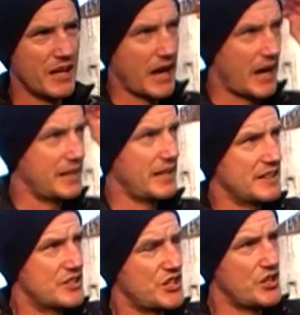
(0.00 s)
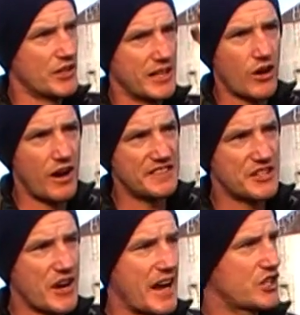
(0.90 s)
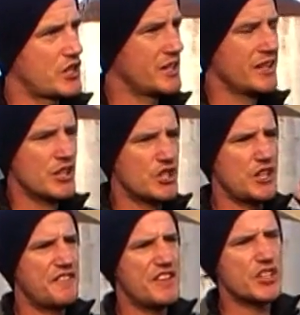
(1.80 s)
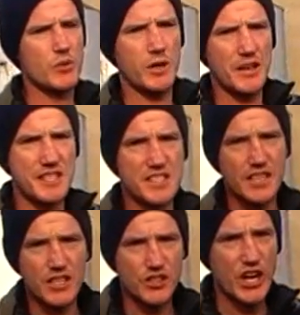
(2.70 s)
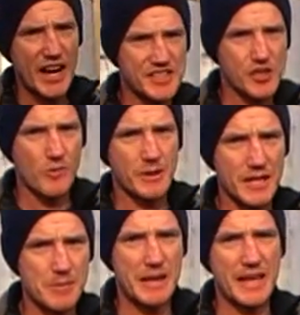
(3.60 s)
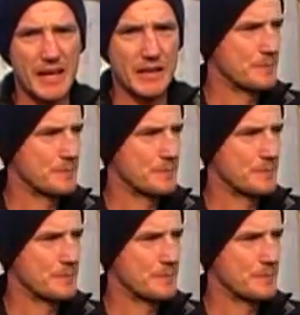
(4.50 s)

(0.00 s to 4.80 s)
and she done the law of attraction. She visualized checks coming in the mail.